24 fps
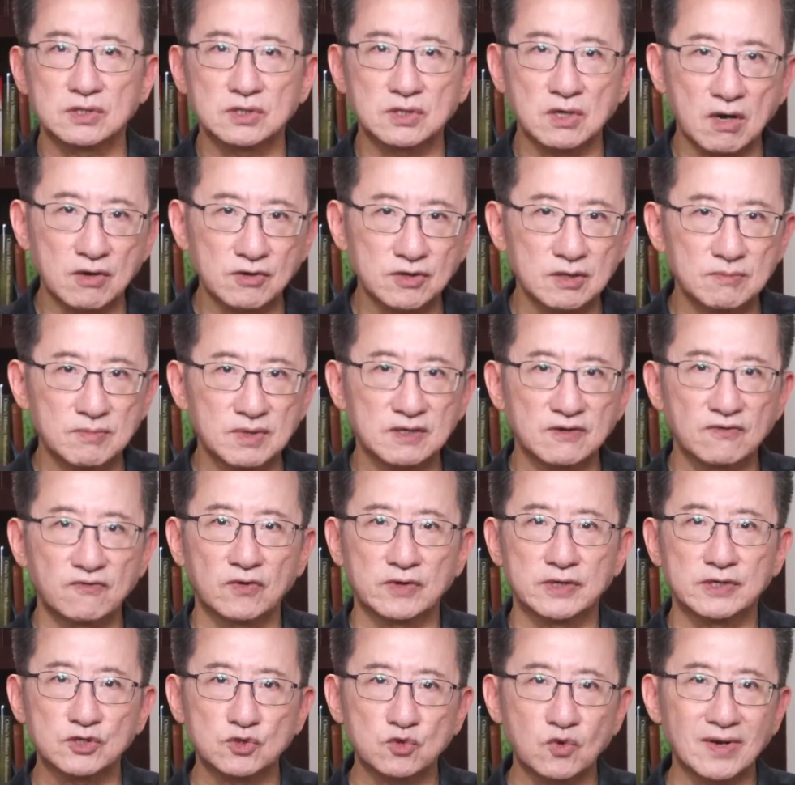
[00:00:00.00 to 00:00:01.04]
document for
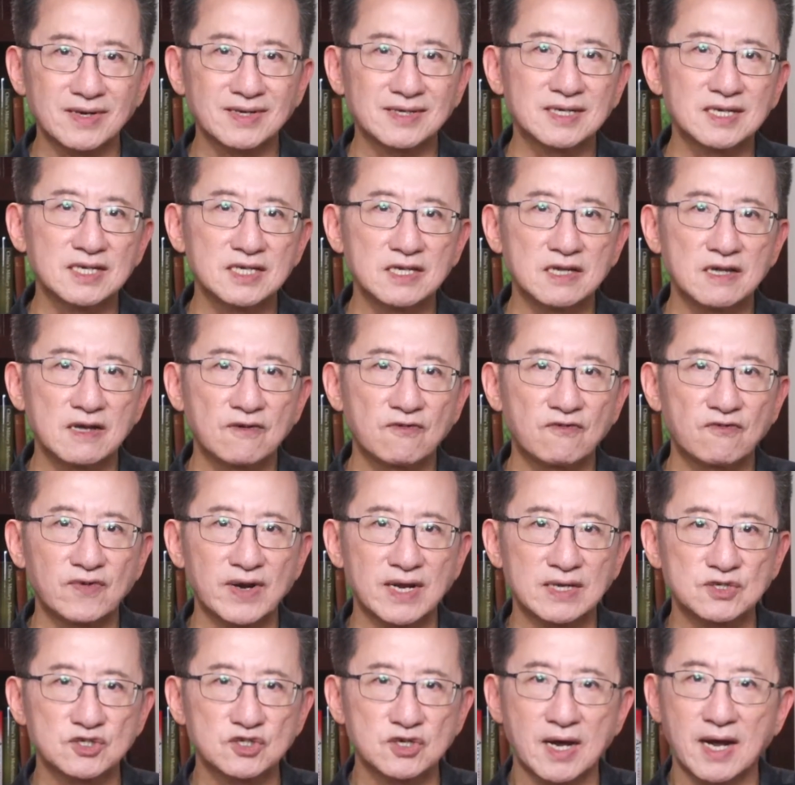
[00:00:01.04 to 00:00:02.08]
the 20-year
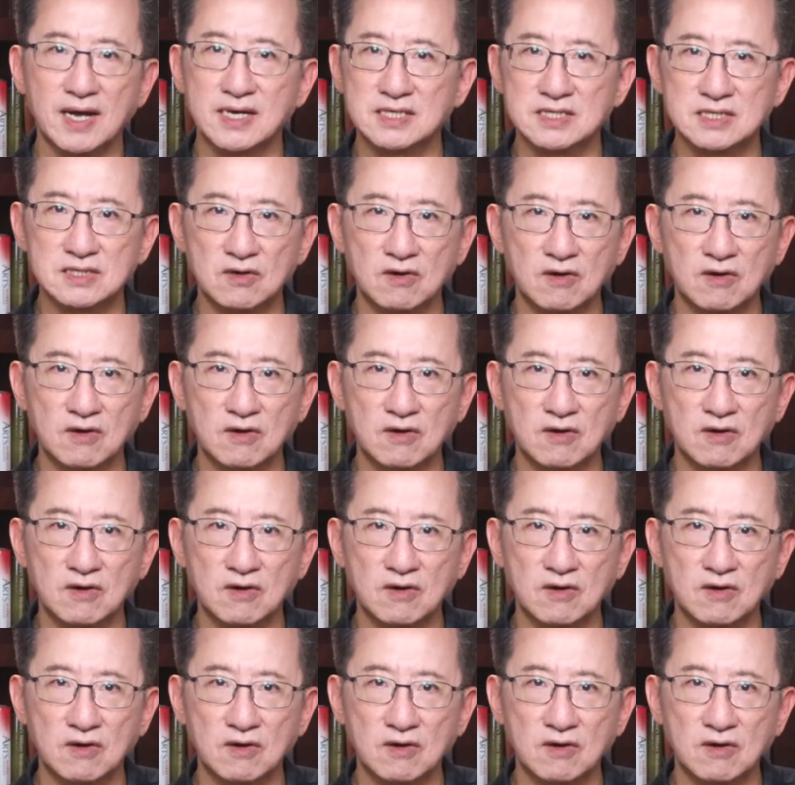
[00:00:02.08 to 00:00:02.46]
franchise